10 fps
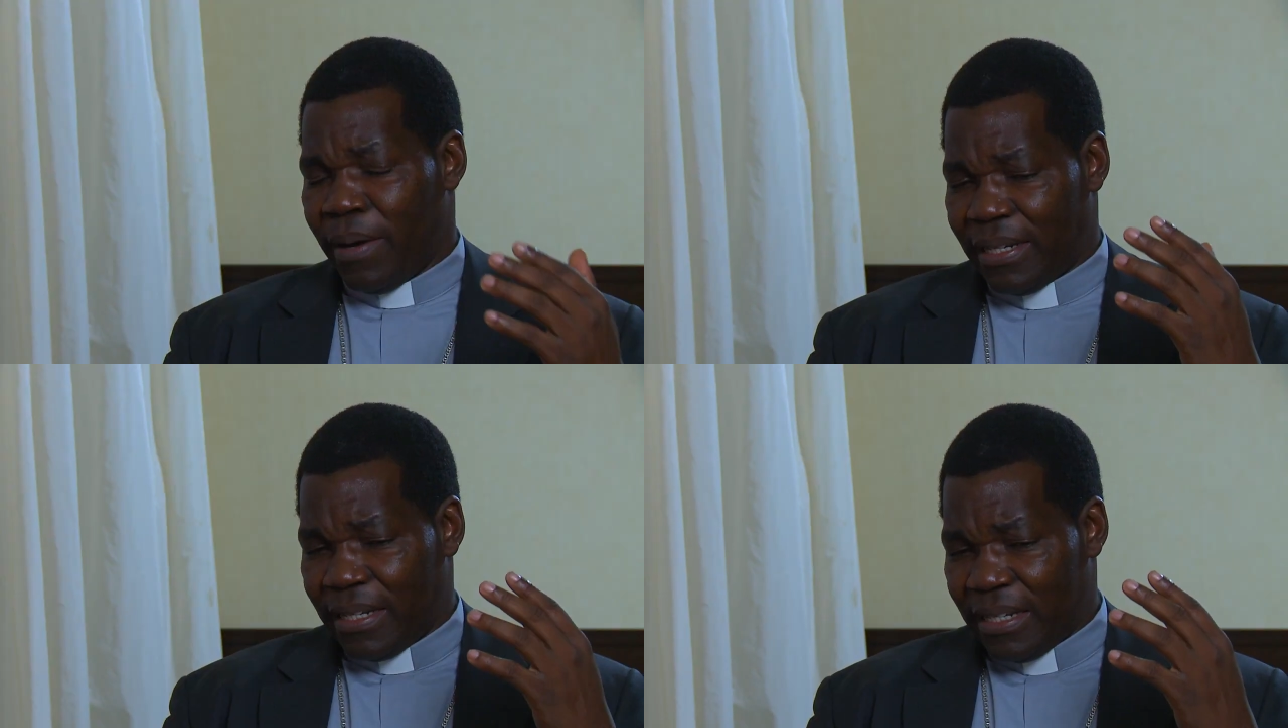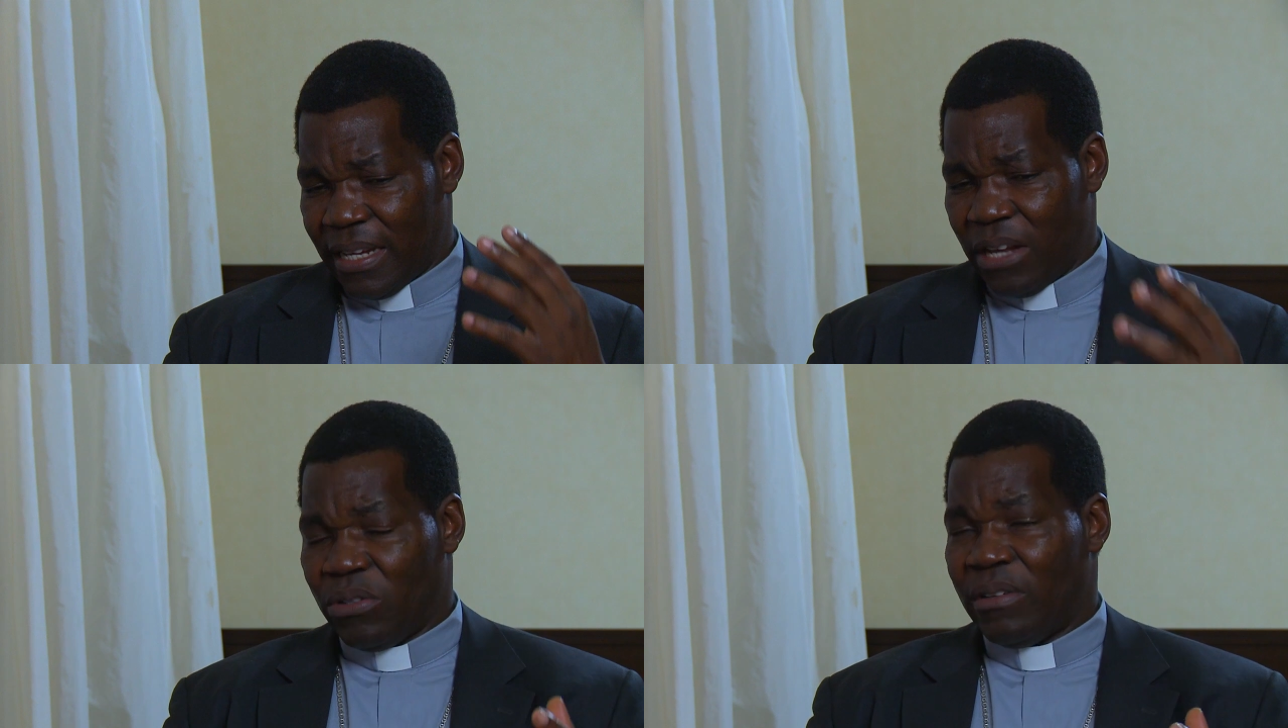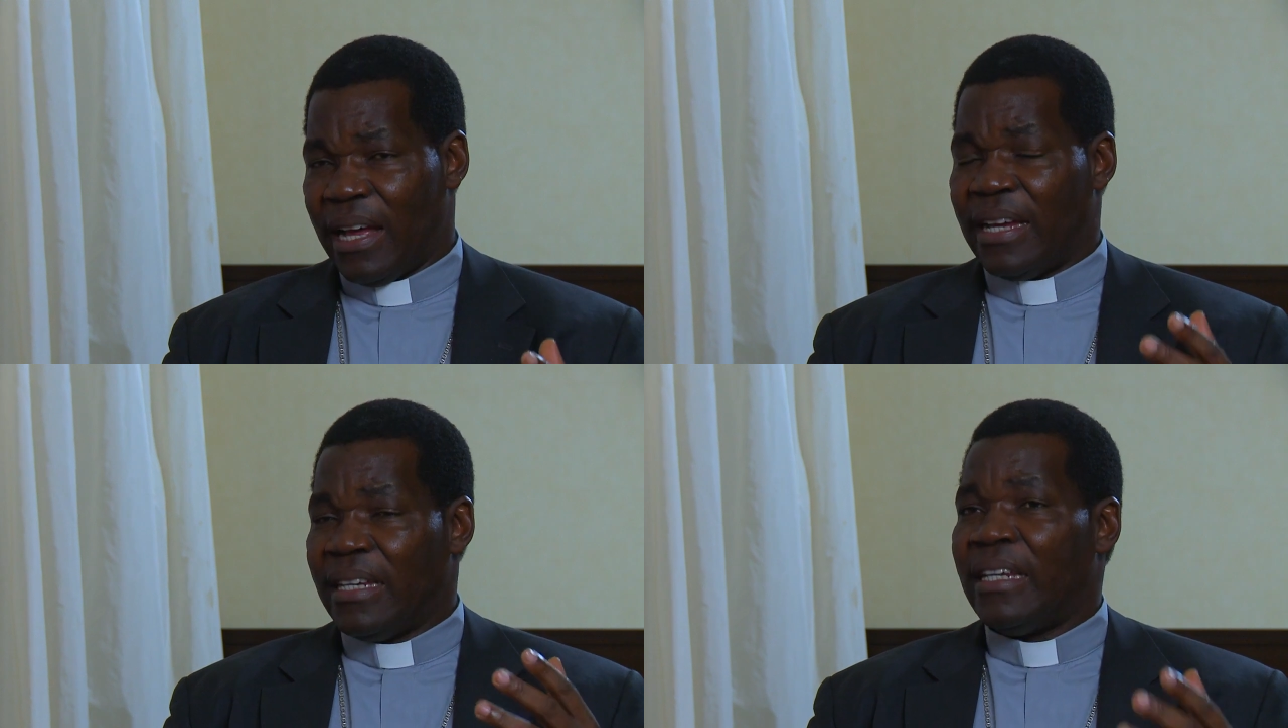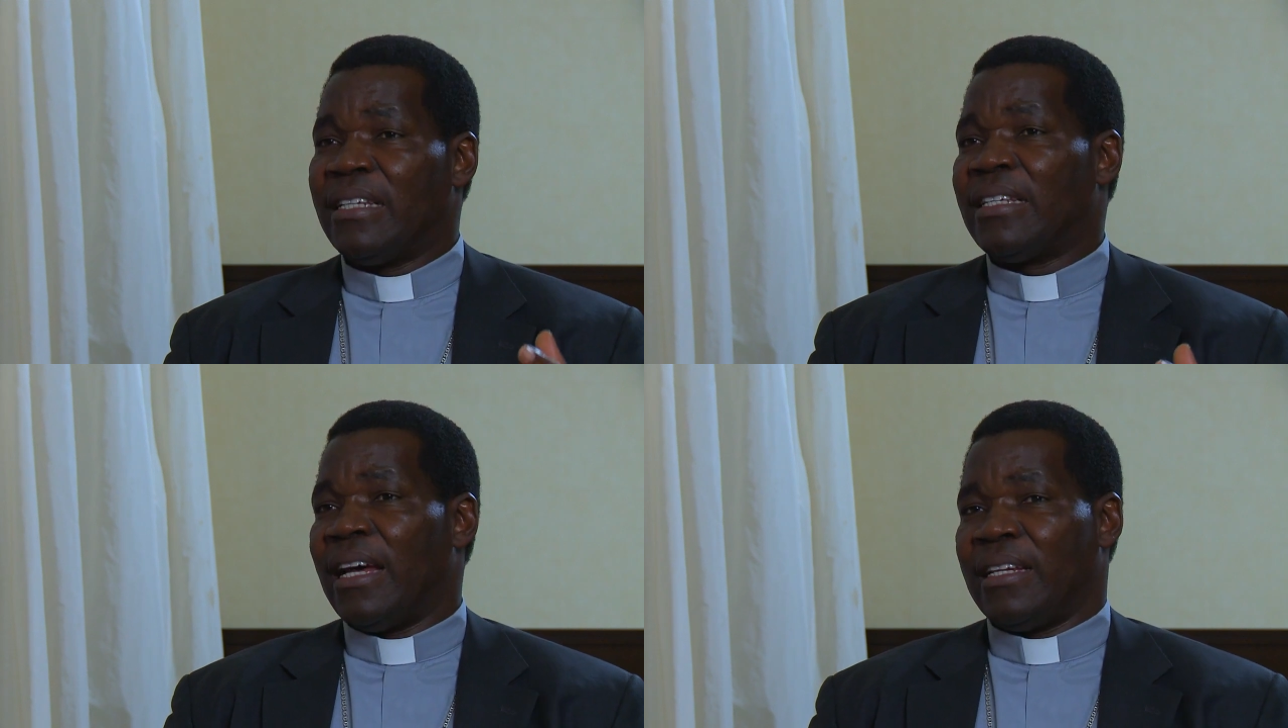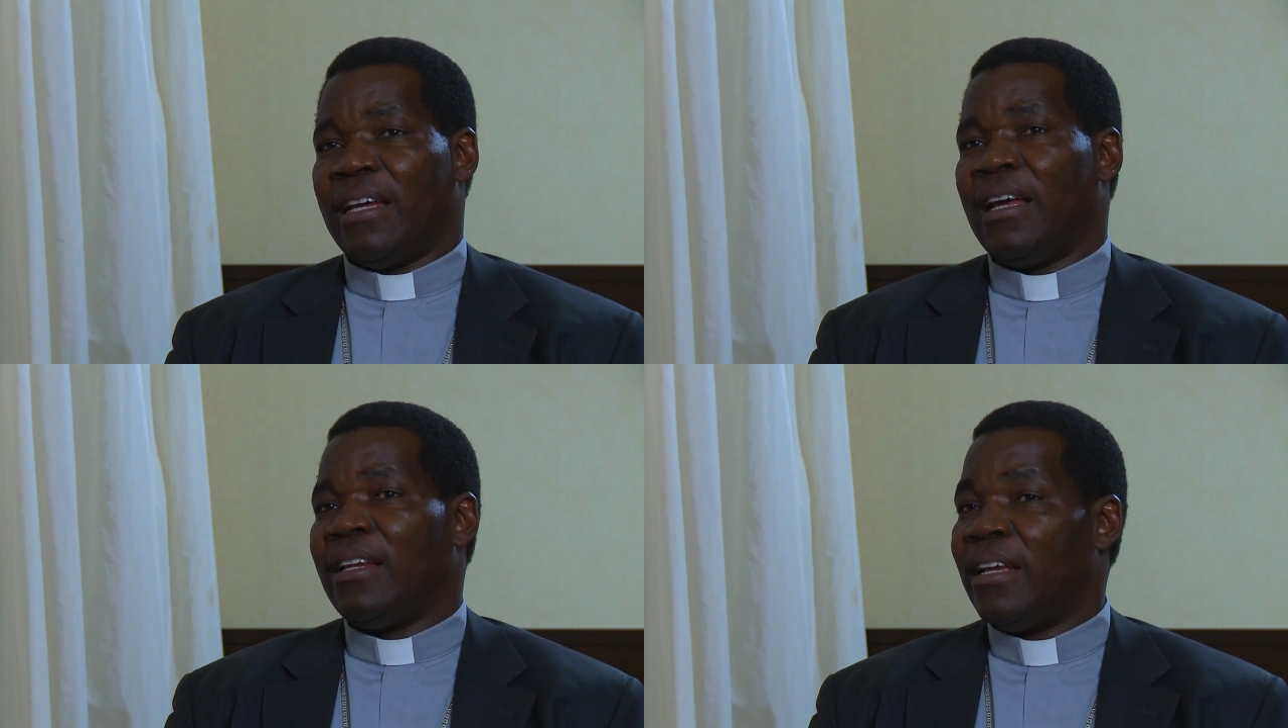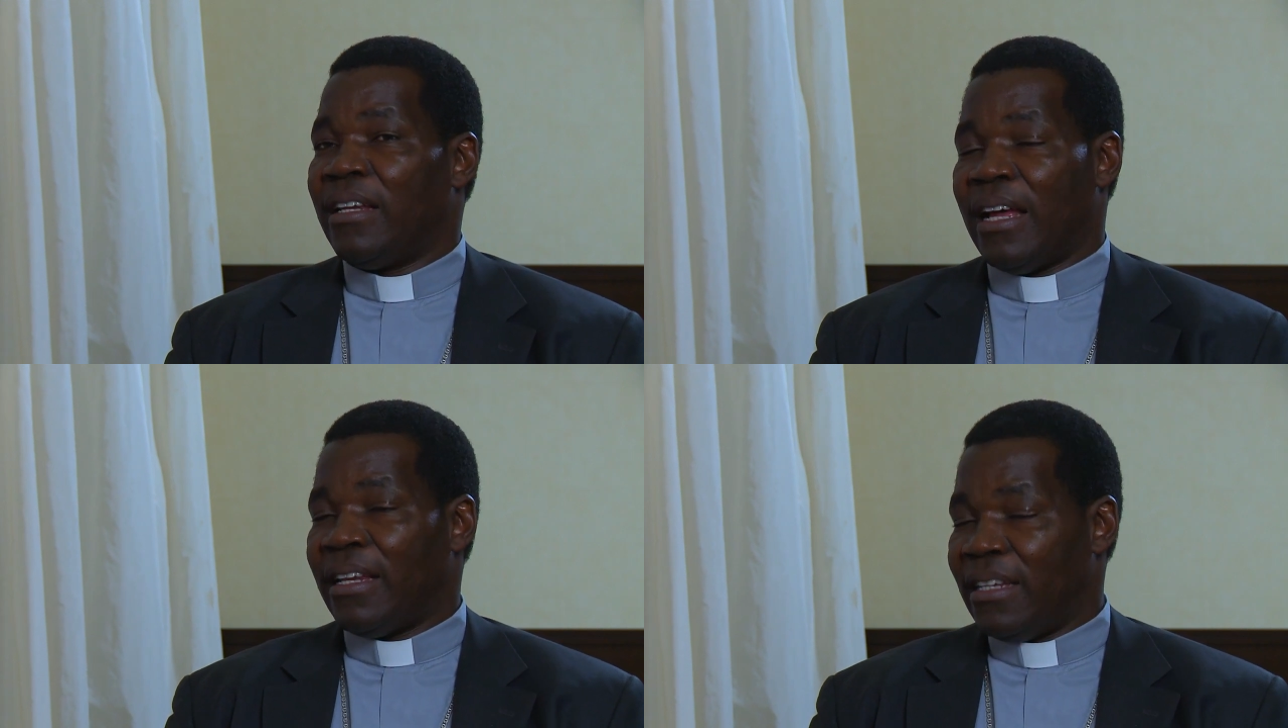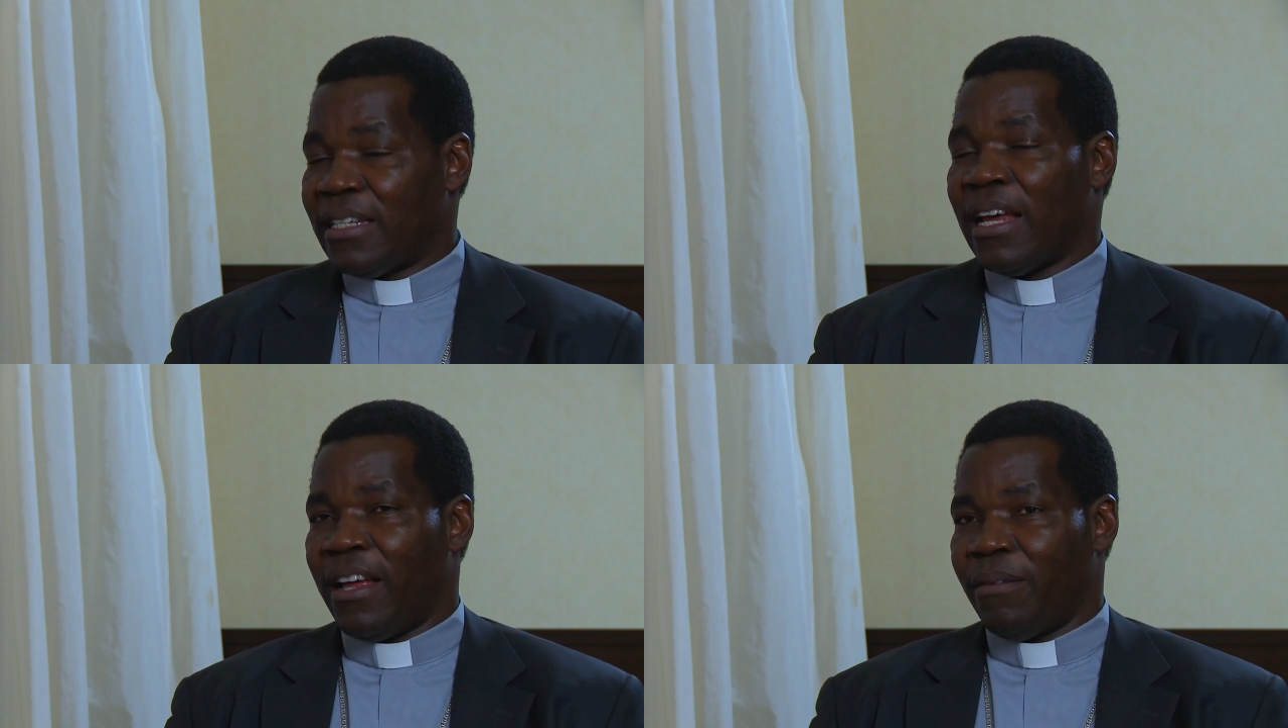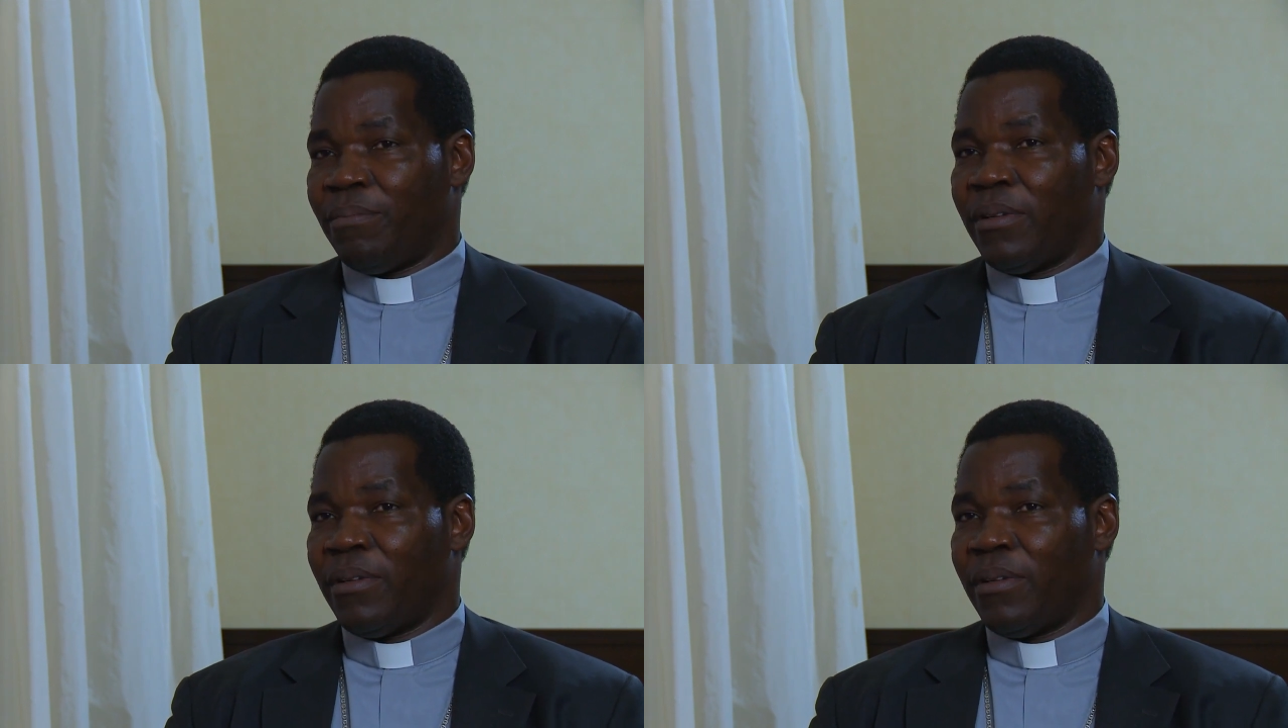but South Sudan needs help.